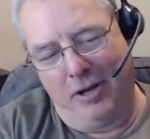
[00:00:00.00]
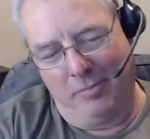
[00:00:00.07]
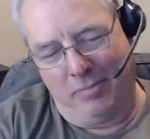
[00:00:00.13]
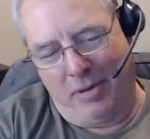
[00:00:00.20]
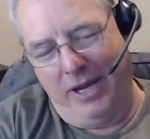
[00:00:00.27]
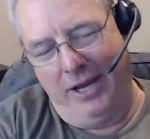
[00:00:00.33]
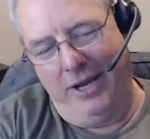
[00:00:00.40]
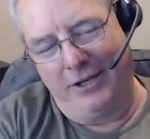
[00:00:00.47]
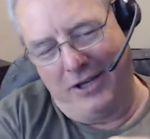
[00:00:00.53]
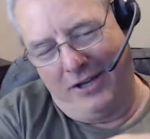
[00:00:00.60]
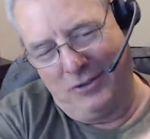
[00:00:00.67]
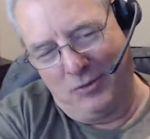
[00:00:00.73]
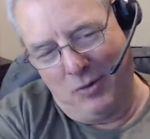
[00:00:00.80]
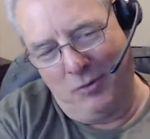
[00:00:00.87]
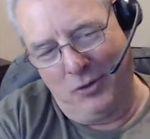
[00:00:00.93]
a page. Now,
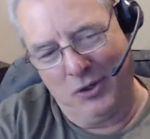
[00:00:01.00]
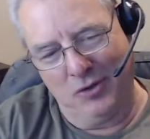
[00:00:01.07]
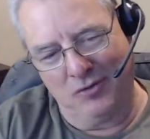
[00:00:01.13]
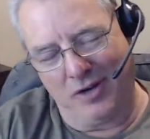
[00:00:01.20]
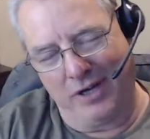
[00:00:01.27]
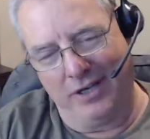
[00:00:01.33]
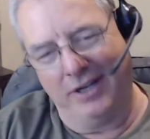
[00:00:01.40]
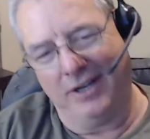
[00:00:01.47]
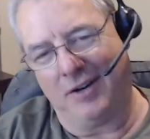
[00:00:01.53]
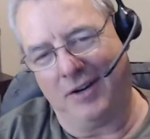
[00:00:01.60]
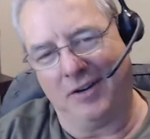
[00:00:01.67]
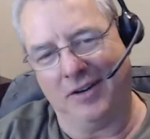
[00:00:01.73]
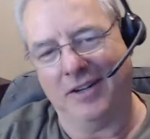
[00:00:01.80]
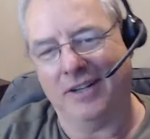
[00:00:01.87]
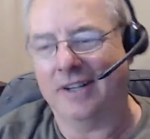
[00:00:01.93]
this is what we're doing right
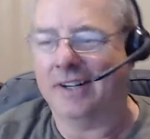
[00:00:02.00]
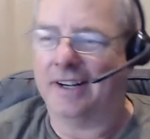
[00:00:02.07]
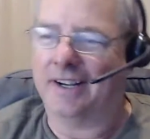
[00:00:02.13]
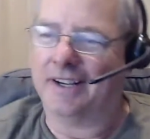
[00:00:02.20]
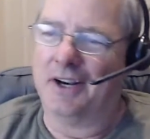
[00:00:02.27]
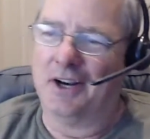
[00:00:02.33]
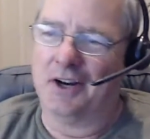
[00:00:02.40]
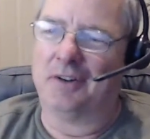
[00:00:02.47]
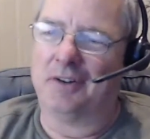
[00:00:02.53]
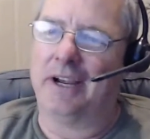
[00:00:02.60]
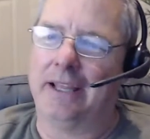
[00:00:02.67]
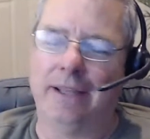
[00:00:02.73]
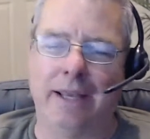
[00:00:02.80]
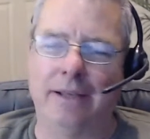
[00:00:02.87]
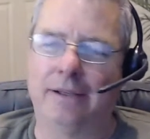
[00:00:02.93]
here,
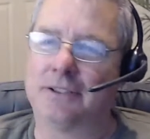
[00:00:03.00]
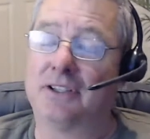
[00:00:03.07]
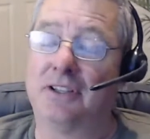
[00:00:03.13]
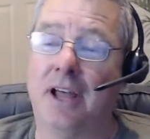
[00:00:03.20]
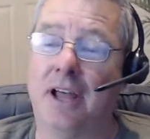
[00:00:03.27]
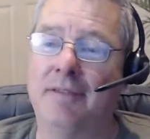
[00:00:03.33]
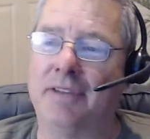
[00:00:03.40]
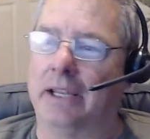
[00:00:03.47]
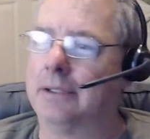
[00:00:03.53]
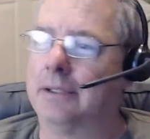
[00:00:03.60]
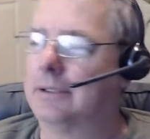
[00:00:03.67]
and they just loved it,